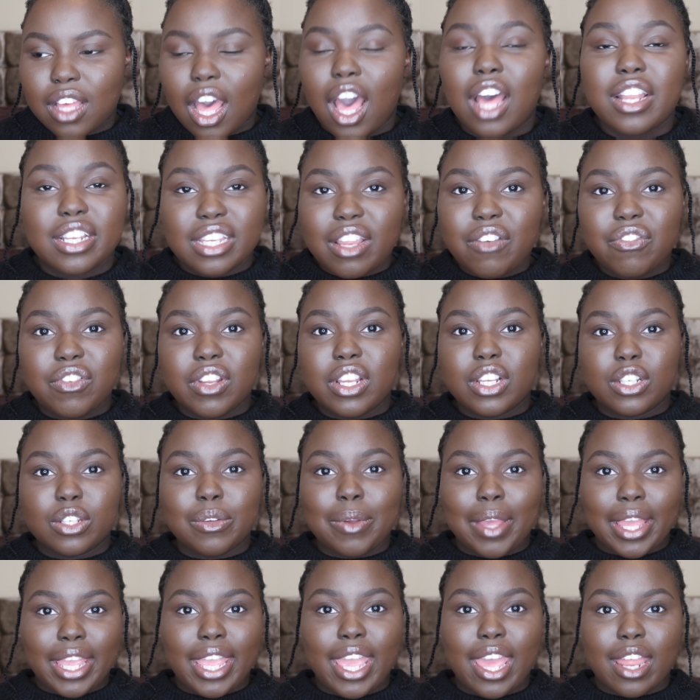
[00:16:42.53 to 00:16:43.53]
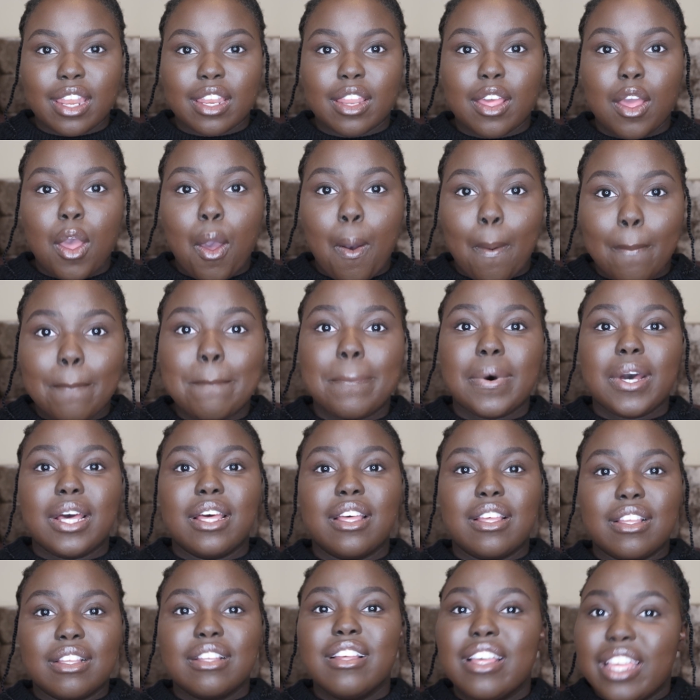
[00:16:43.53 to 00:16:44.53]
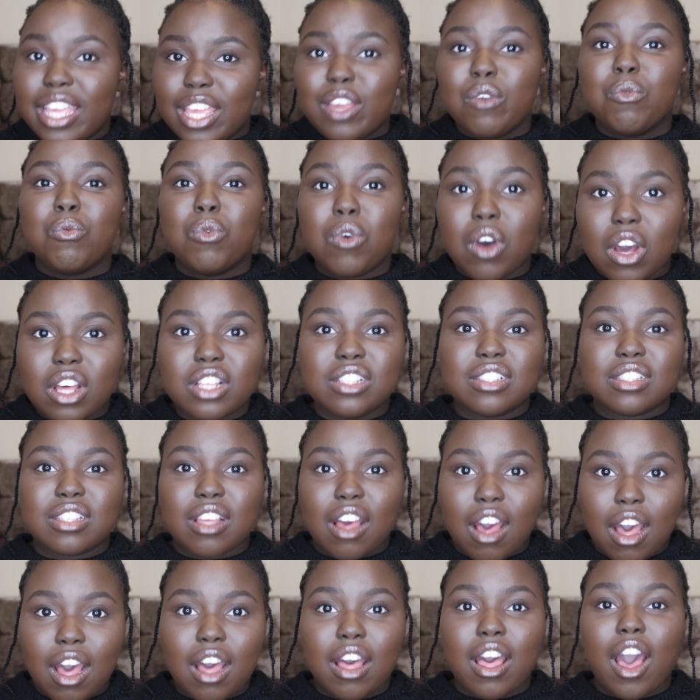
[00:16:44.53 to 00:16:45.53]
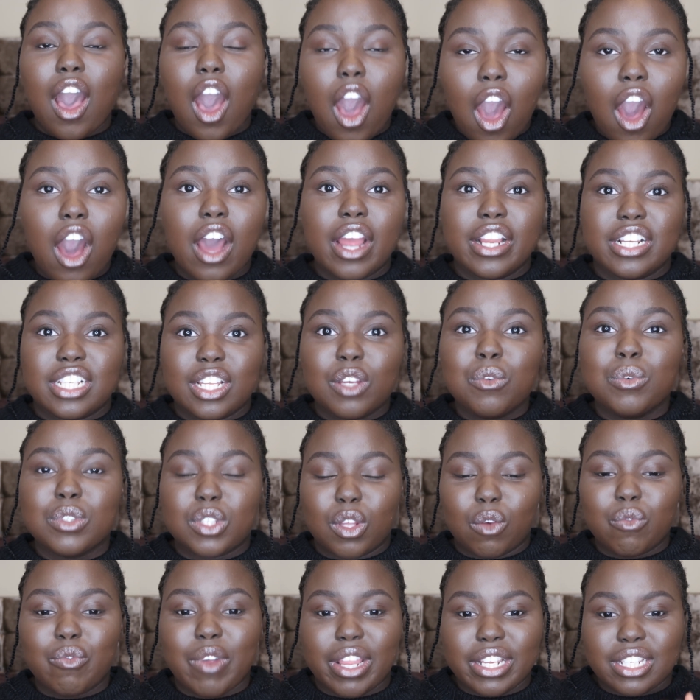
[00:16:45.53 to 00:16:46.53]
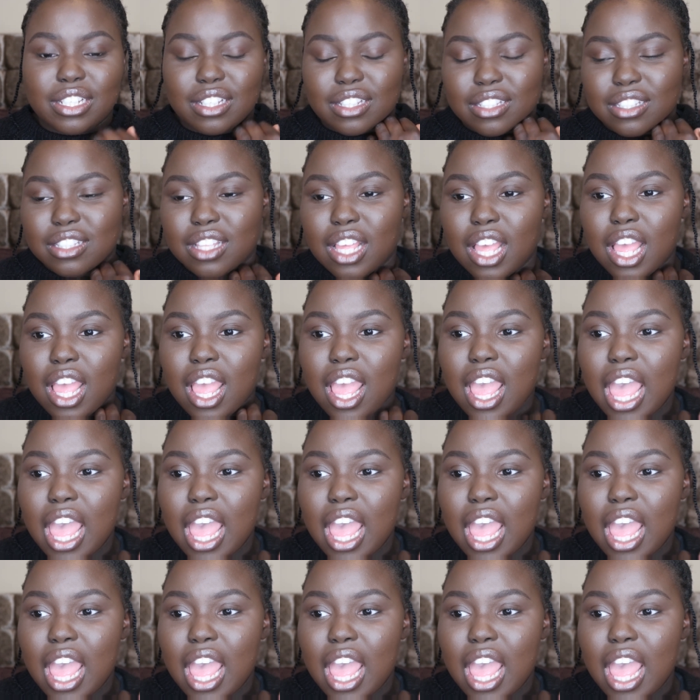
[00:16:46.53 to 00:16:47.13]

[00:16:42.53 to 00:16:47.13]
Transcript: I'll definitely do it again, but it was hard. It was horrendous.